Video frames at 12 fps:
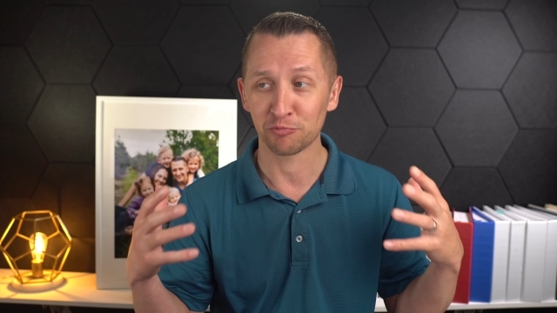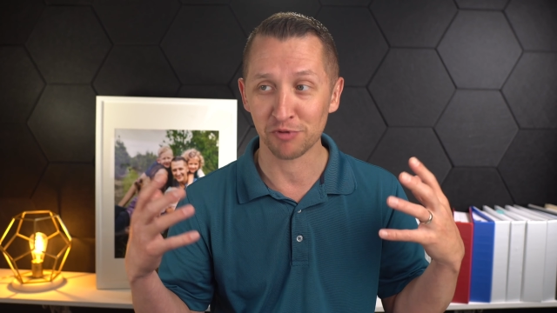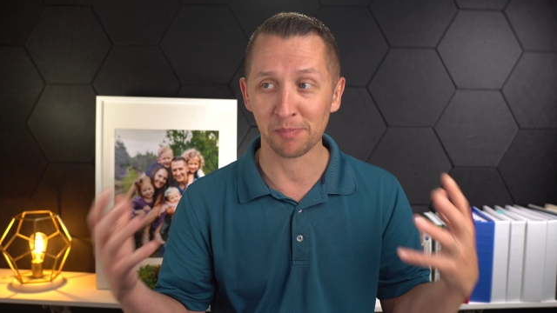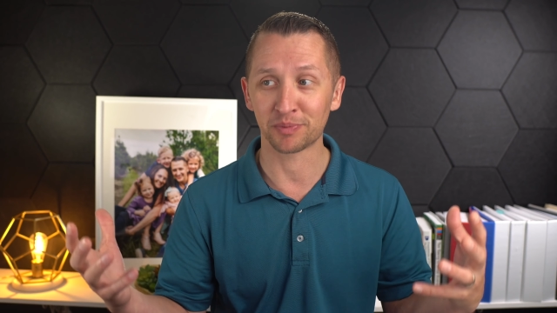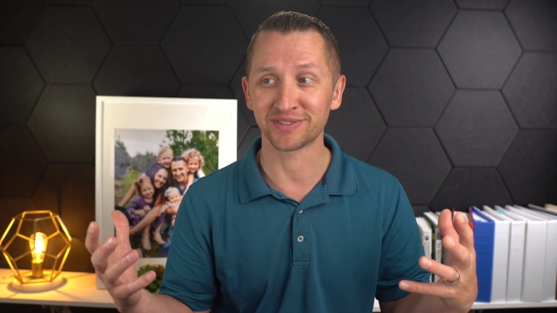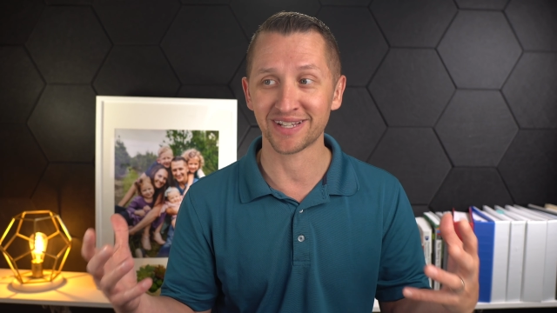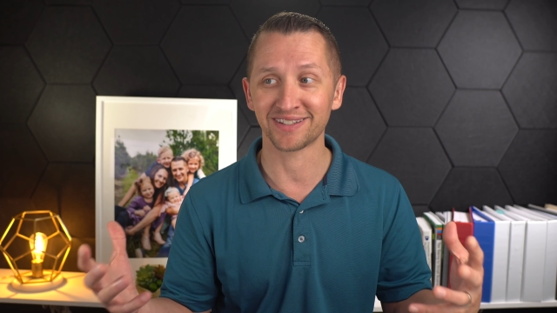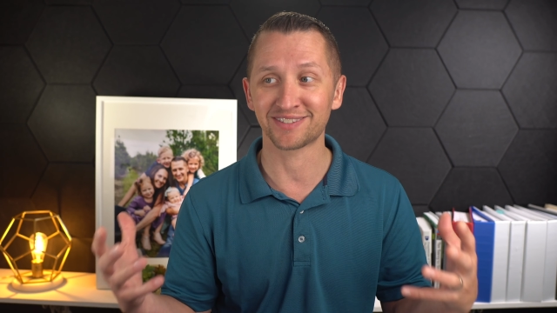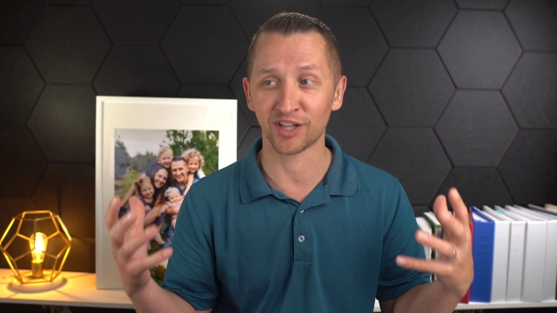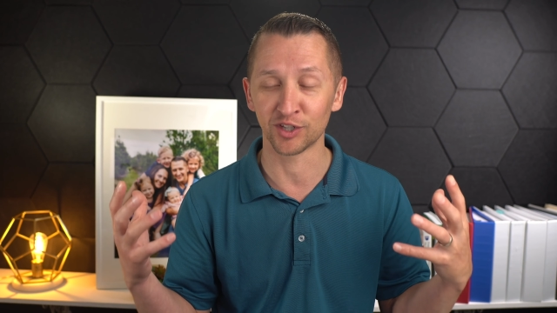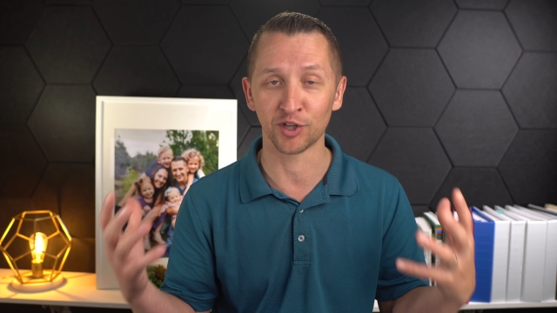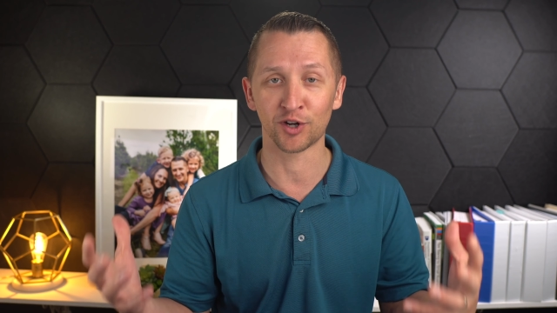
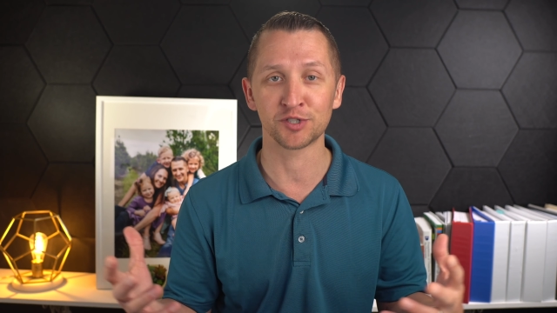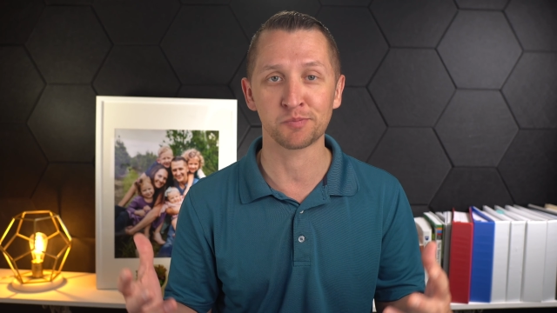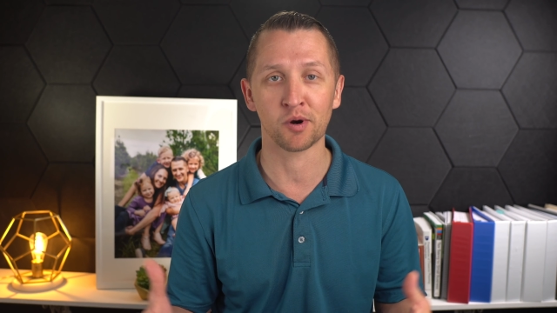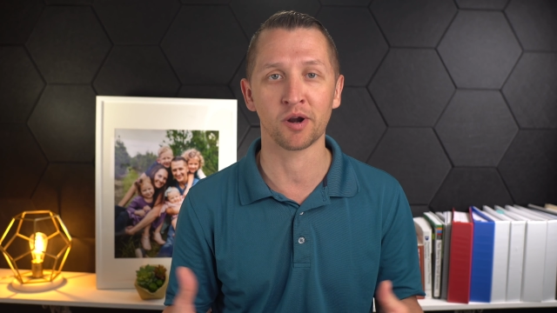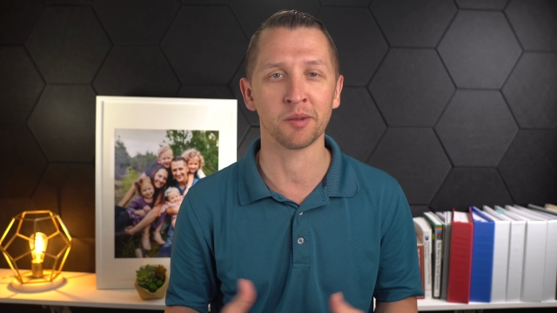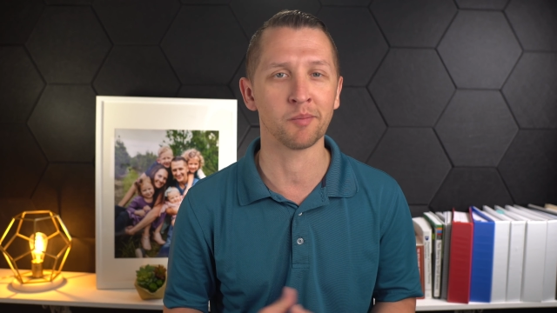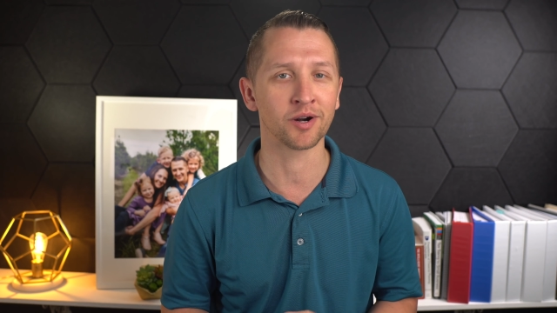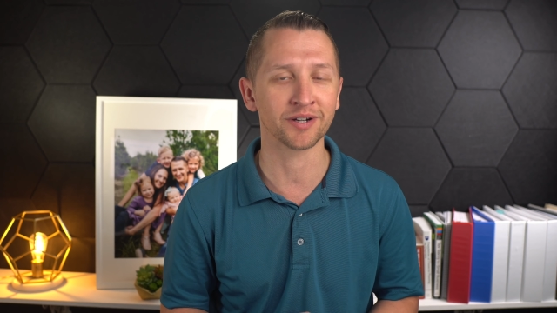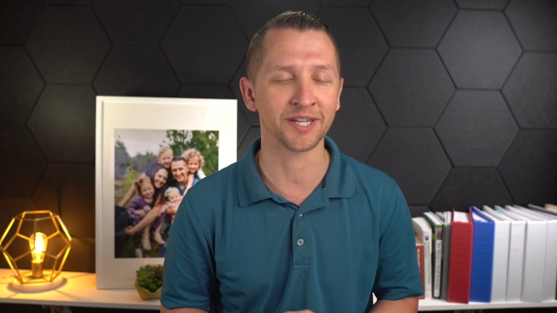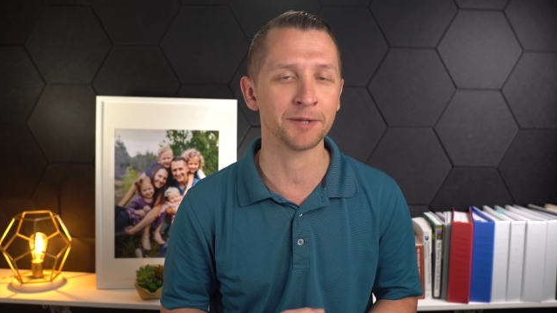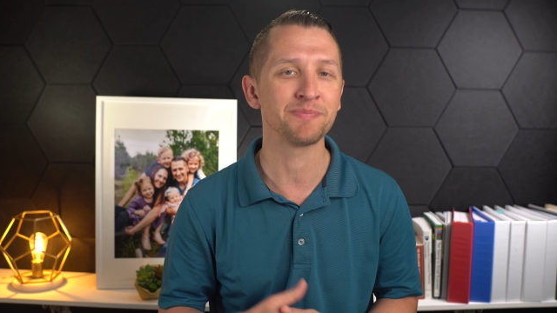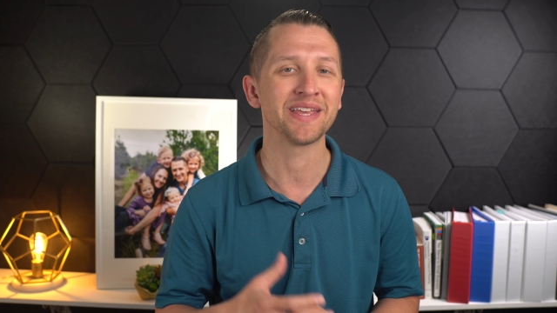represents a large part of the
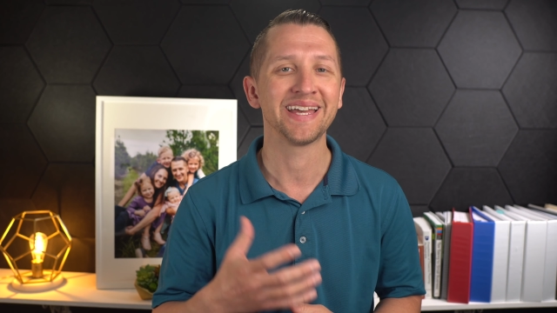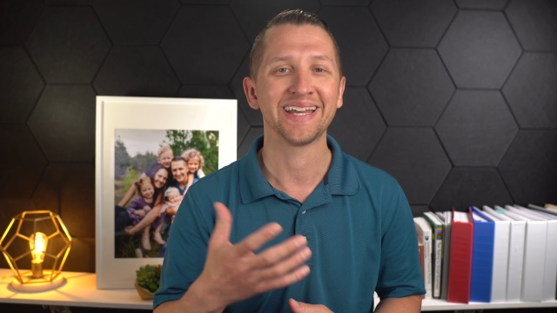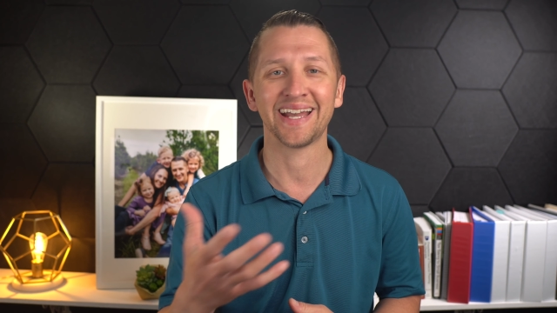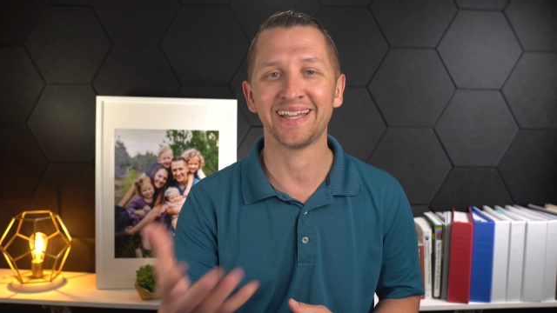market.